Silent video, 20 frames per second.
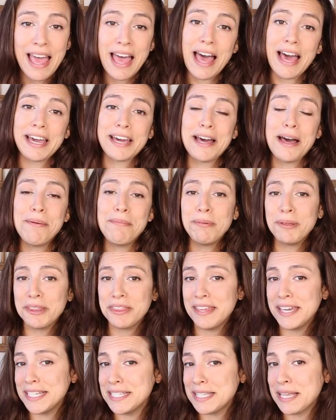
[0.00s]
A couple
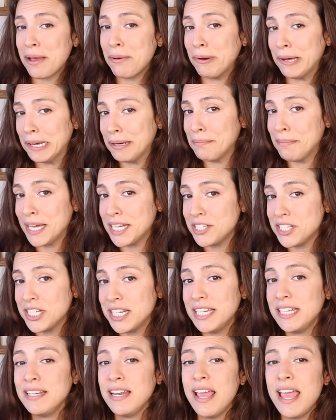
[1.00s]
things I want to
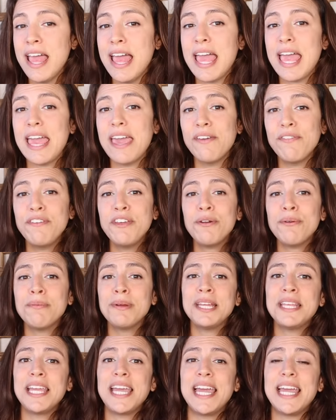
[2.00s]
mention if you're
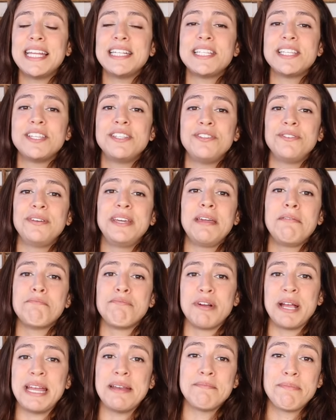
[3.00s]
really into doing
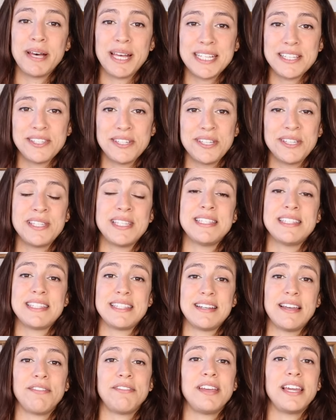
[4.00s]
brain puzzles and
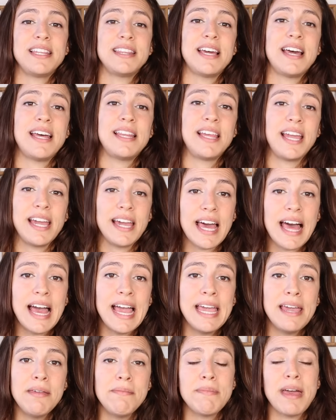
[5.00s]
stuff like that, like I
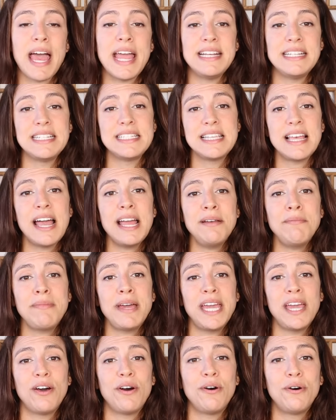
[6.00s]
am, I designed
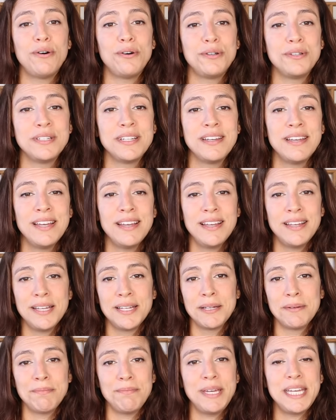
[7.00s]
my own
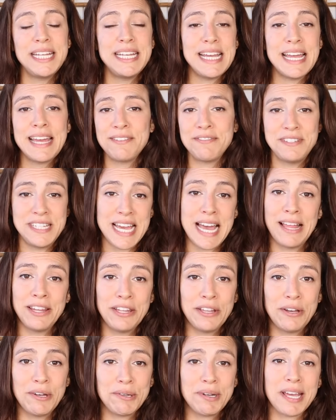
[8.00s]
PDF
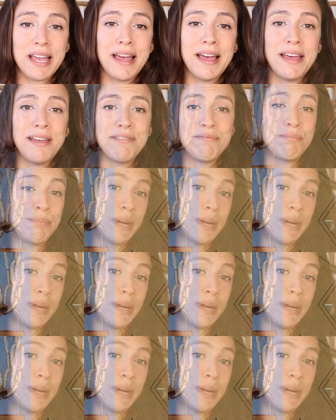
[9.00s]
download of